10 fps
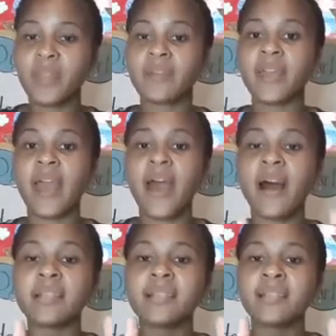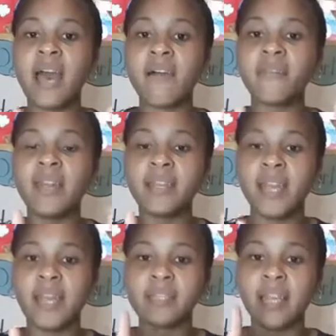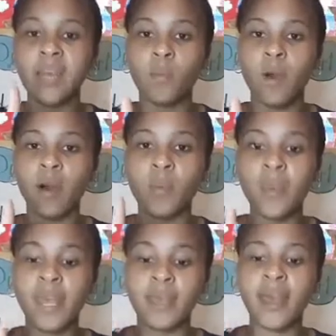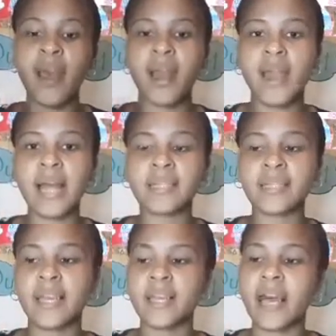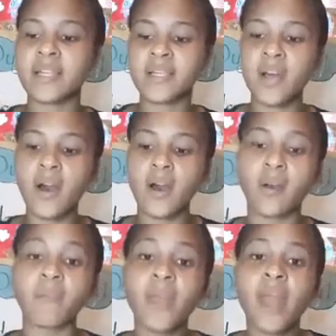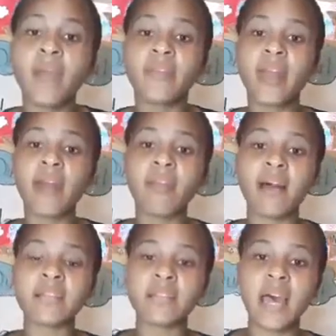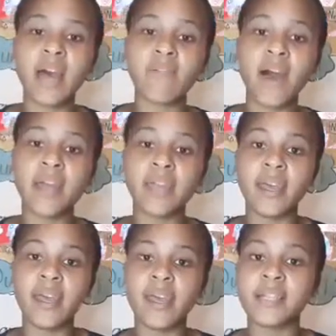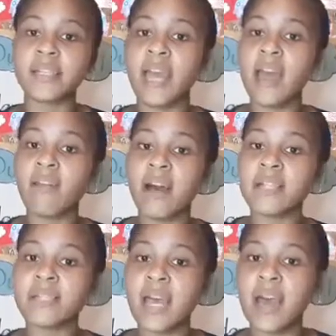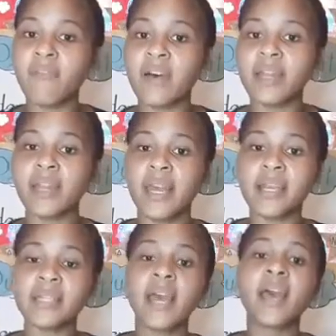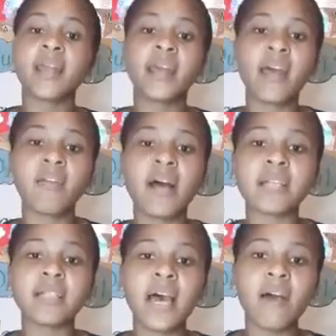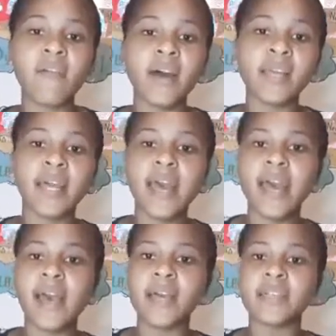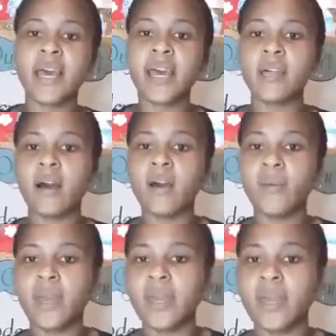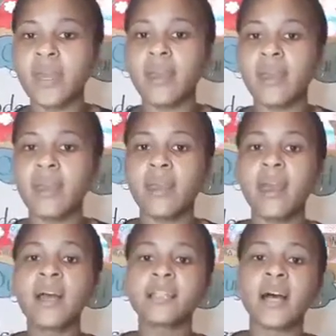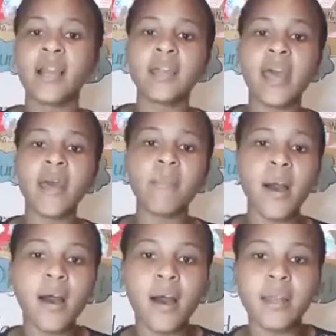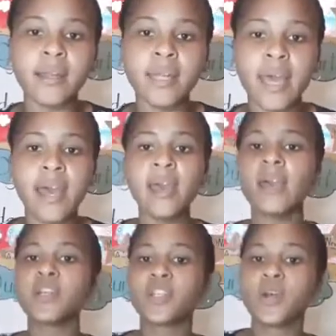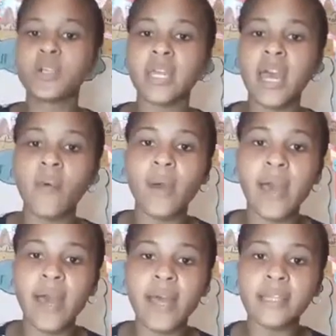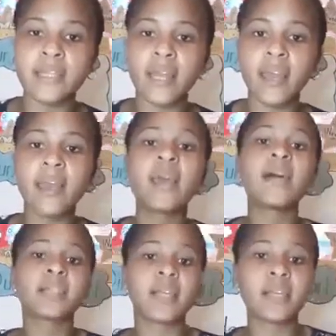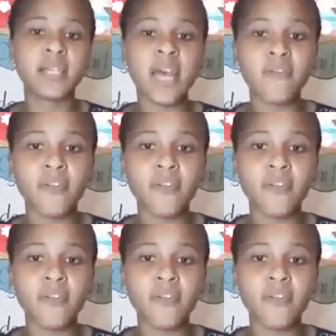There are 7 days in 1 week. Let's sing that song. There are 7 days, there are 7 days, there are 7 days in a week. Sunday, Monday, Tuesday, Wednesday, Thursday, Friday, and